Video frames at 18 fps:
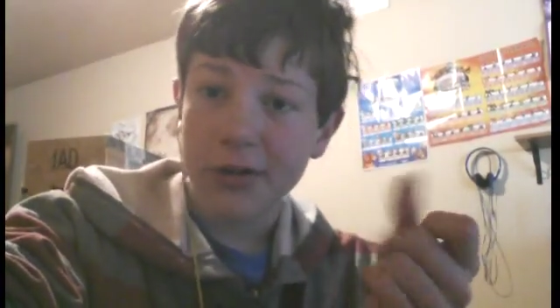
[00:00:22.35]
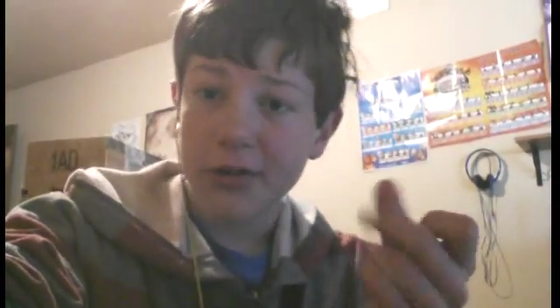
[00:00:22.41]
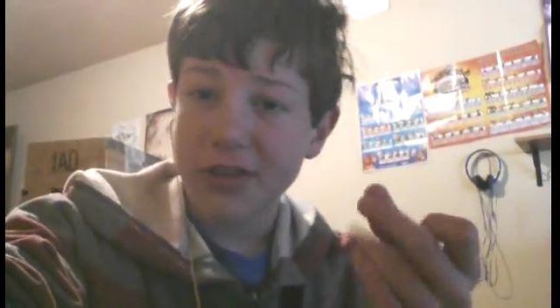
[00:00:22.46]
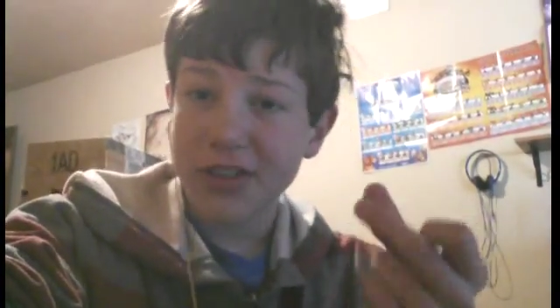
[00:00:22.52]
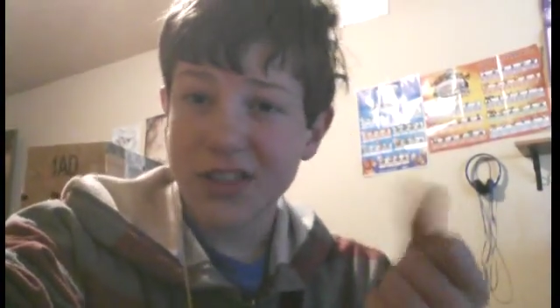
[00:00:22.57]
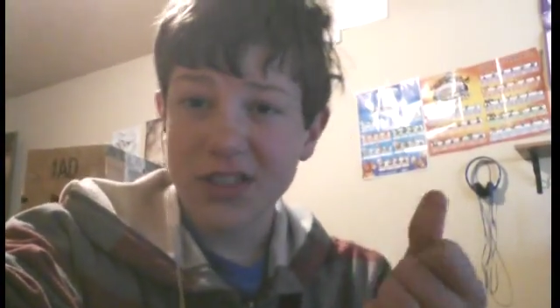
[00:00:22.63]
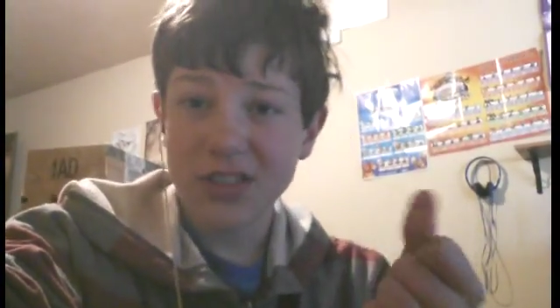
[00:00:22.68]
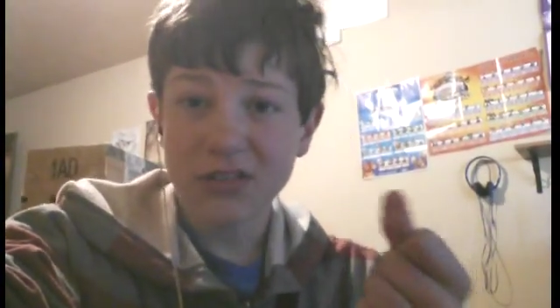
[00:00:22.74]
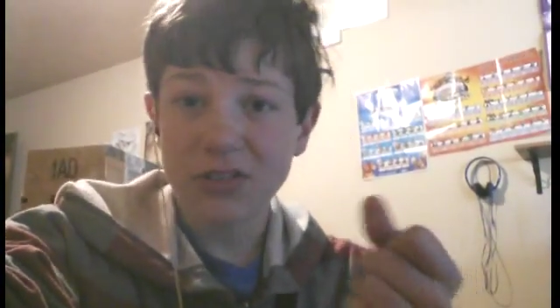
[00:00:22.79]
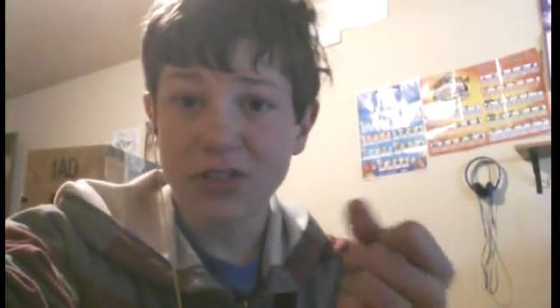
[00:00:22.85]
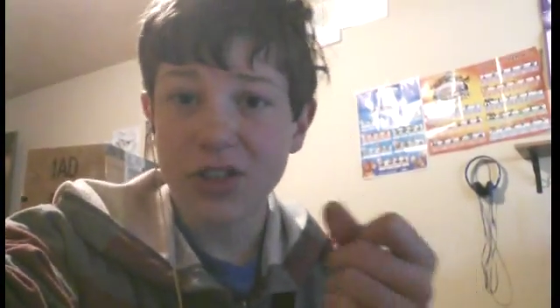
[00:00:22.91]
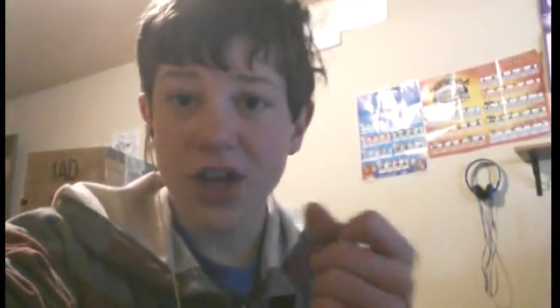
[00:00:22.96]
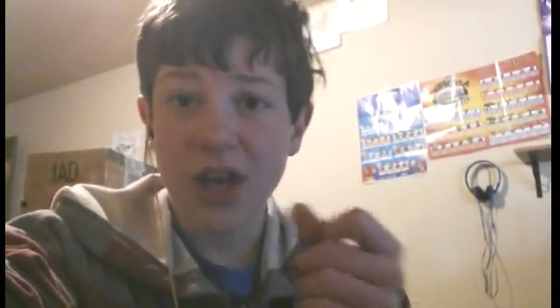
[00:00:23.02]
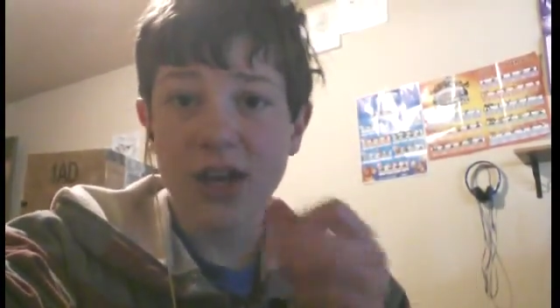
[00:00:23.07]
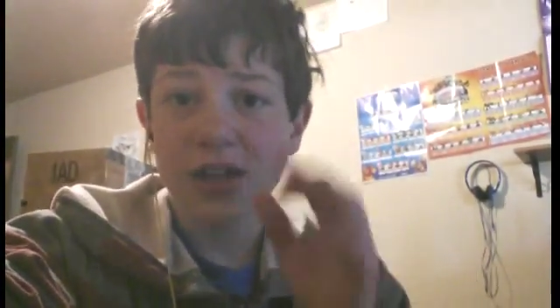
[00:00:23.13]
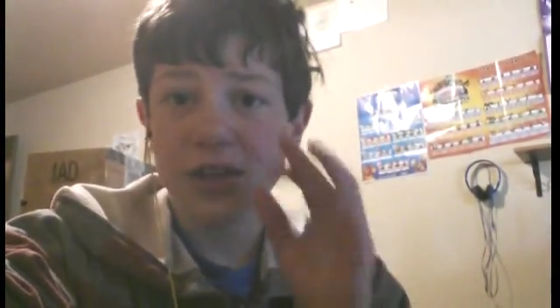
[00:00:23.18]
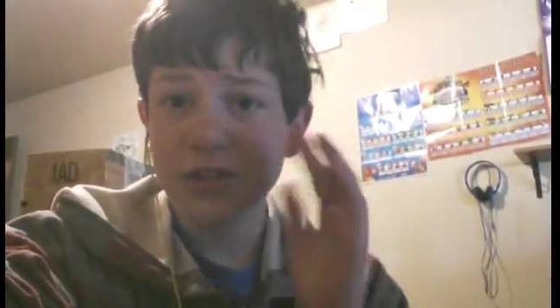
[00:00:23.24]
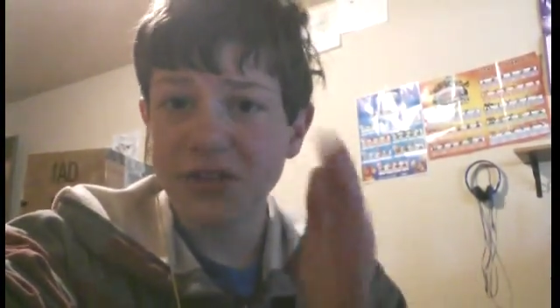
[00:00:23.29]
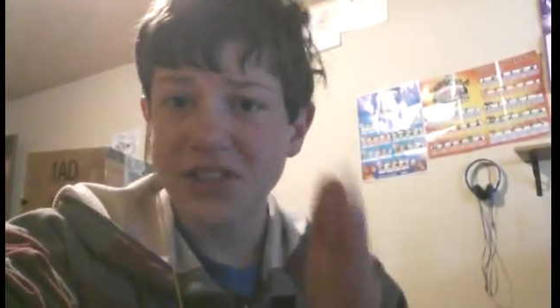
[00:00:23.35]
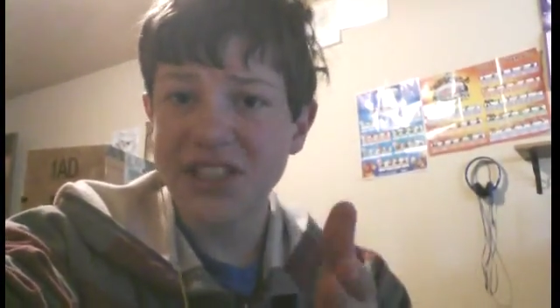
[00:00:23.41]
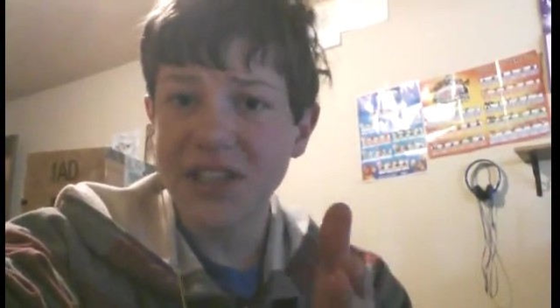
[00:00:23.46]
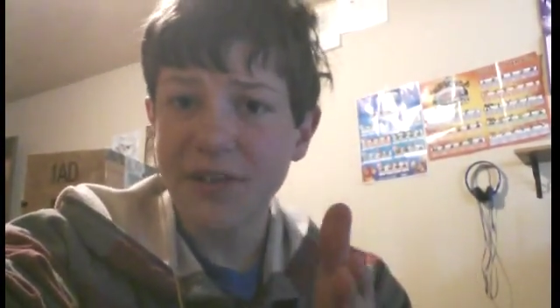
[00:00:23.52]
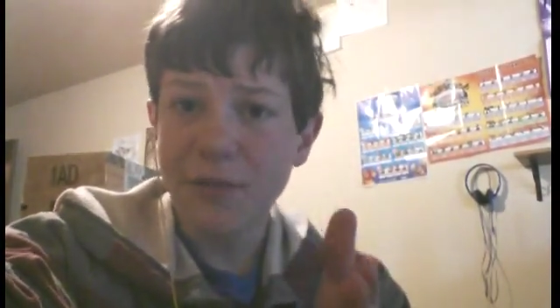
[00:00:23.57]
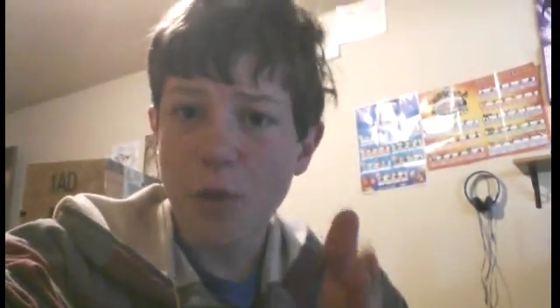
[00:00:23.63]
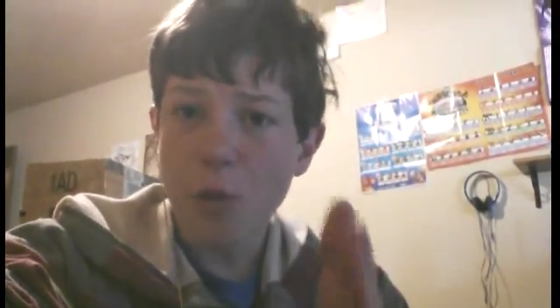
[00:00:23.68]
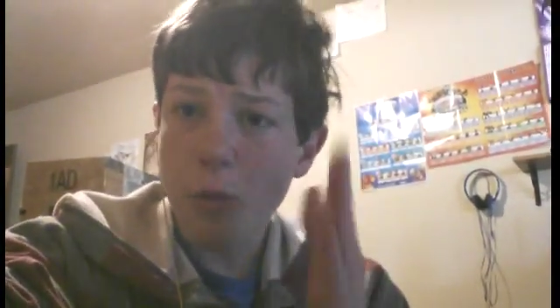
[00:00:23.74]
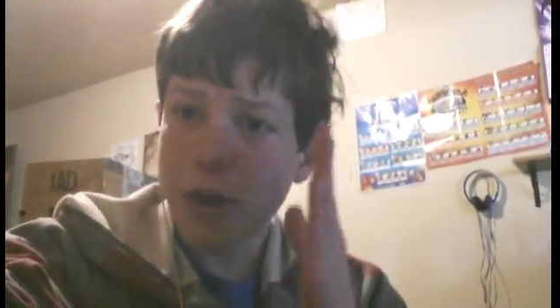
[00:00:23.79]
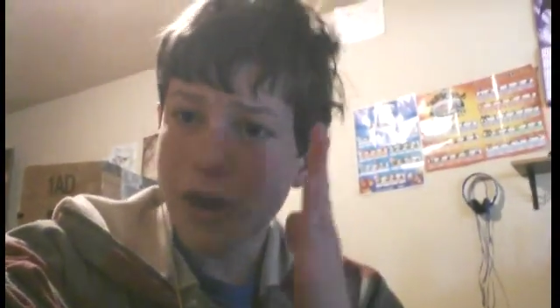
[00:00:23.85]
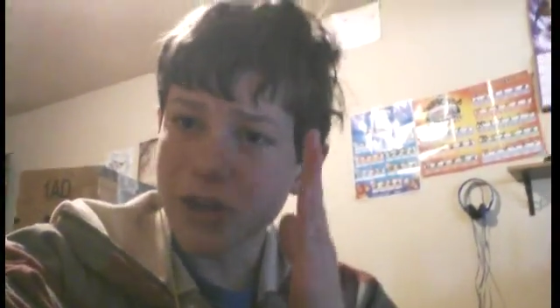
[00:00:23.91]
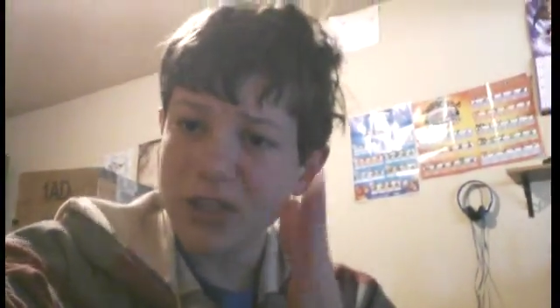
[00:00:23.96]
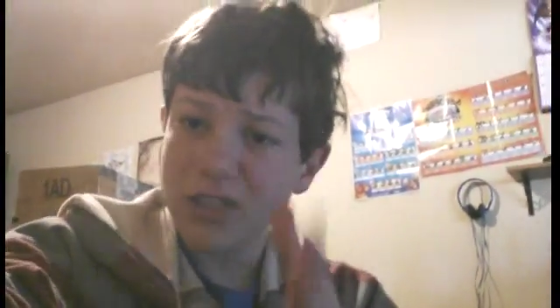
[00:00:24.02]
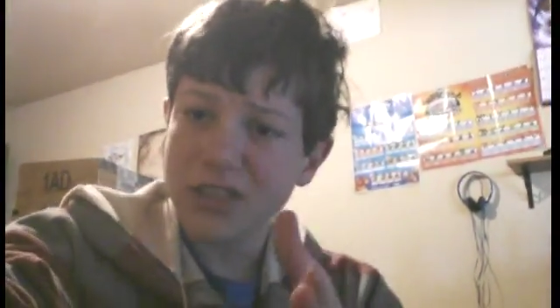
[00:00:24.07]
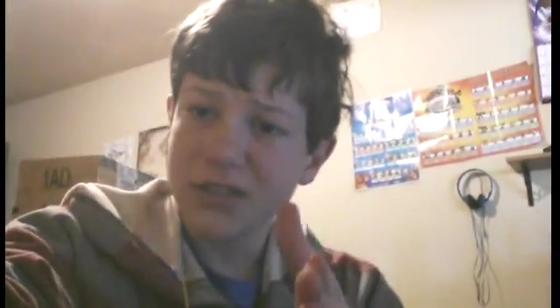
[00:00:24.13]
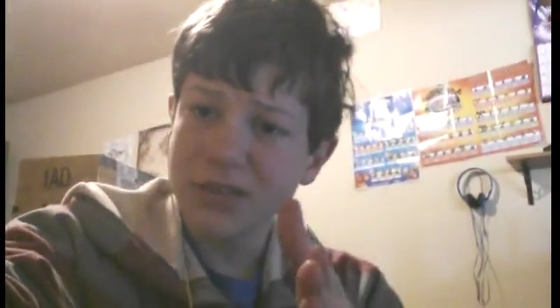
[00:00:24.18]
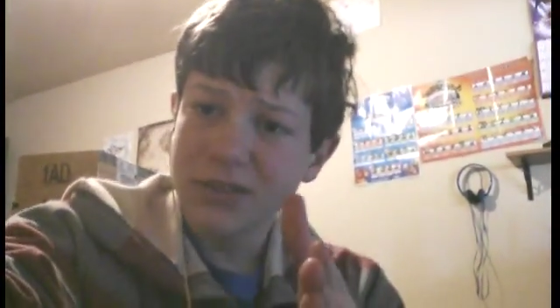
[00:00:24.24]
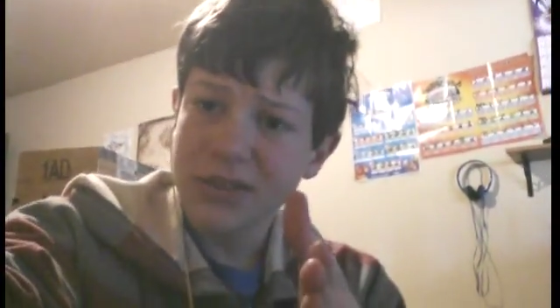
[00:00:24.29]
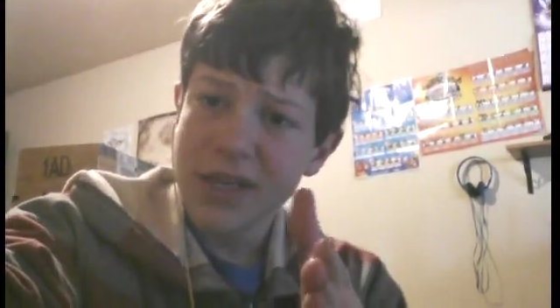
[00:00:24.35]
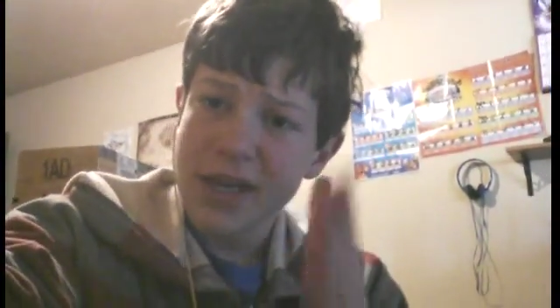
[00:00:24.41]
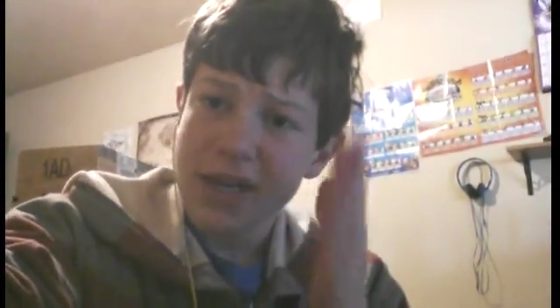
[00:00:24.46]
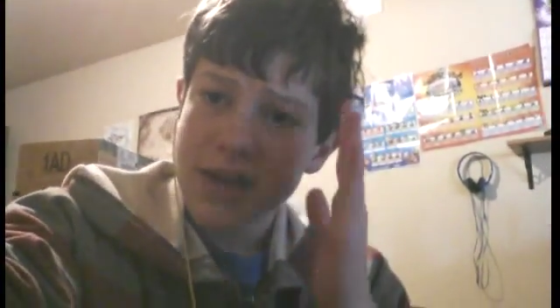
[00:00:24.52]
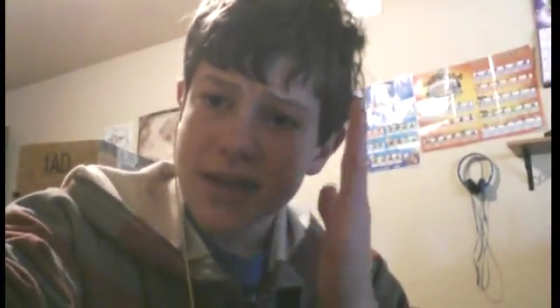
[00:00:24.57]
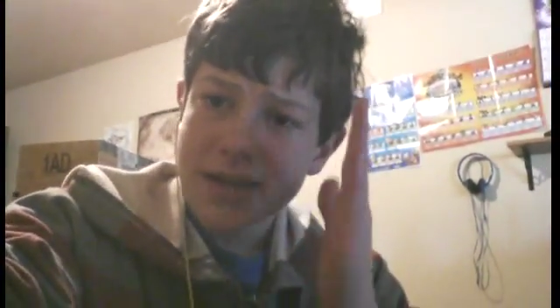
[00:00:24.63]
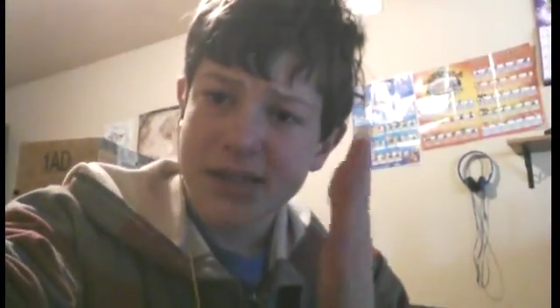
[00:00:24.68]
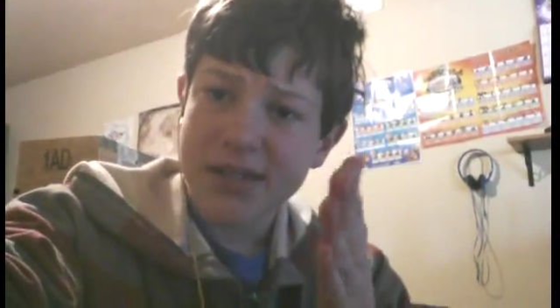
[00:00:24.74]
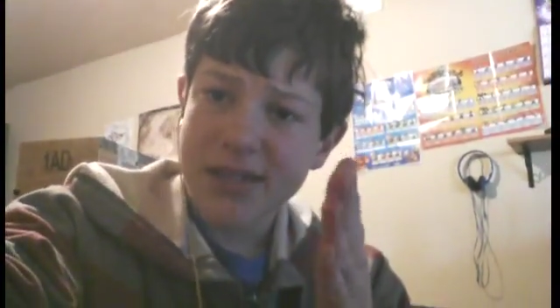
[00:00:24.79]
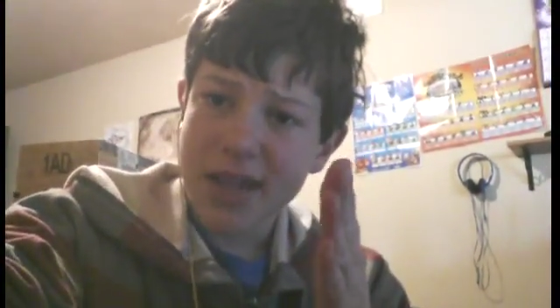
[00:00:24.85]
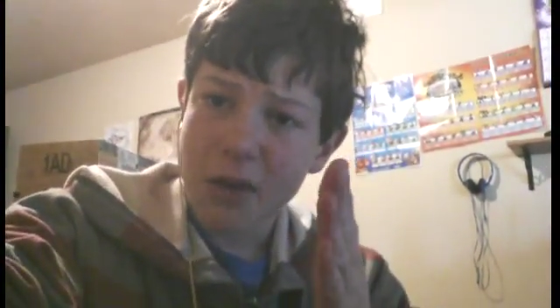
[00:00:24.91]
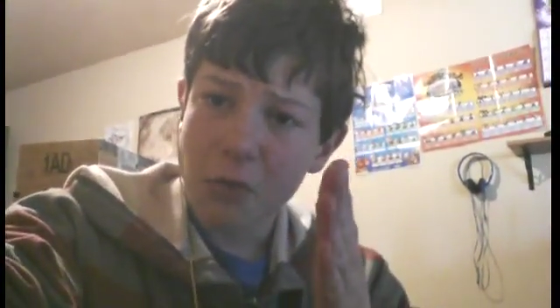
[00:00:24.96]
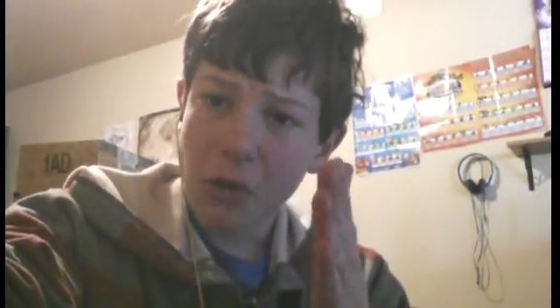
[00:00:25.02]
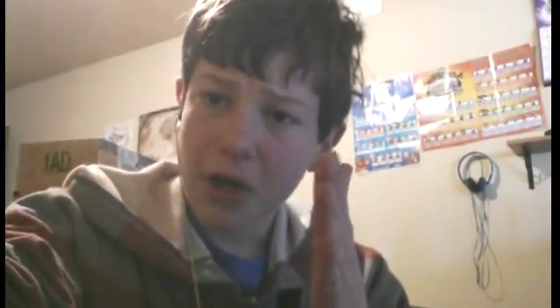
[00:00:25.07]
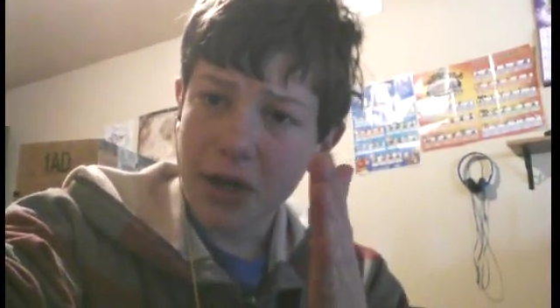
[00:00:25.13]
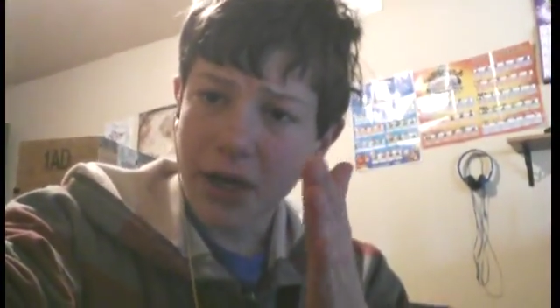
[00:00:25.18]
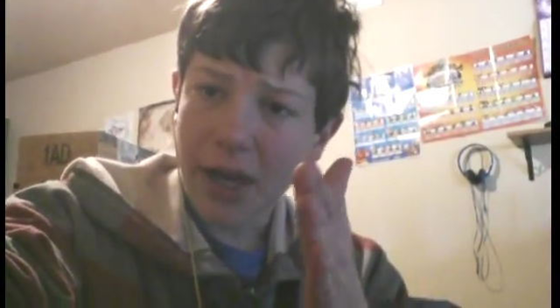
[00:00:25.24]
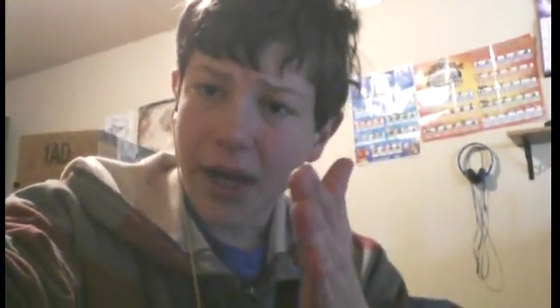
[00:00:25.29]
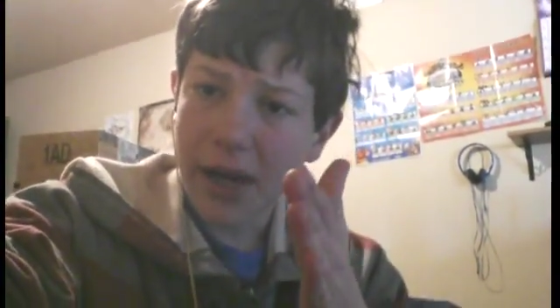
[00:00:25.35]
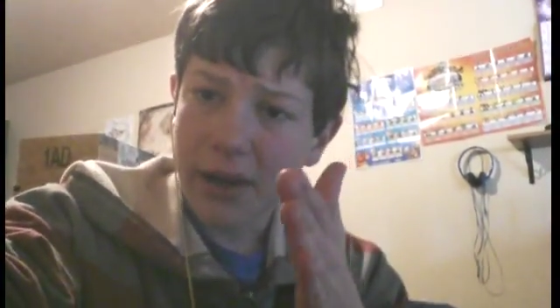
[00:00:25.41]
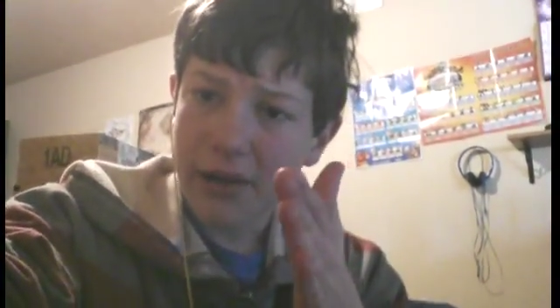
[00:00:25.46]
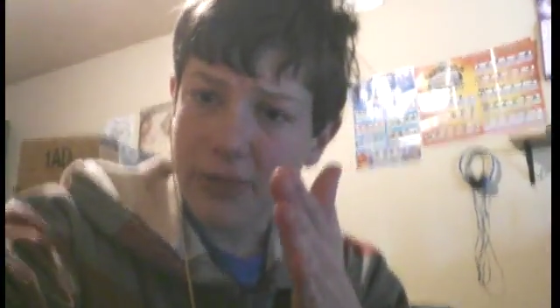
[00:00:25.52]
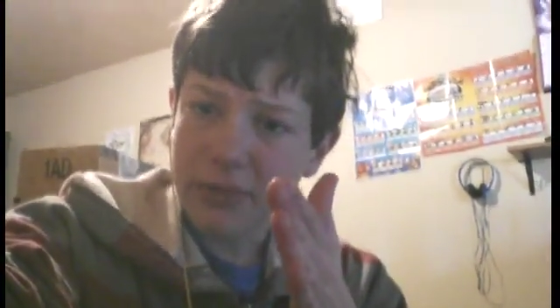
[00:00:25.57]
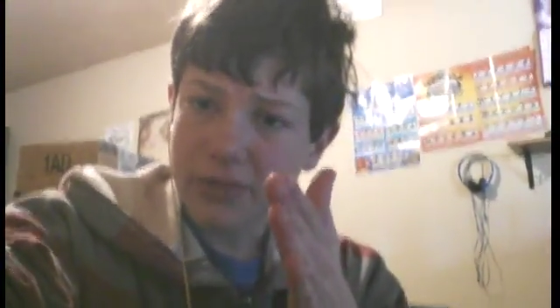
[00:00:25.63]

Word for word: Still trying to see if it works. Stay working.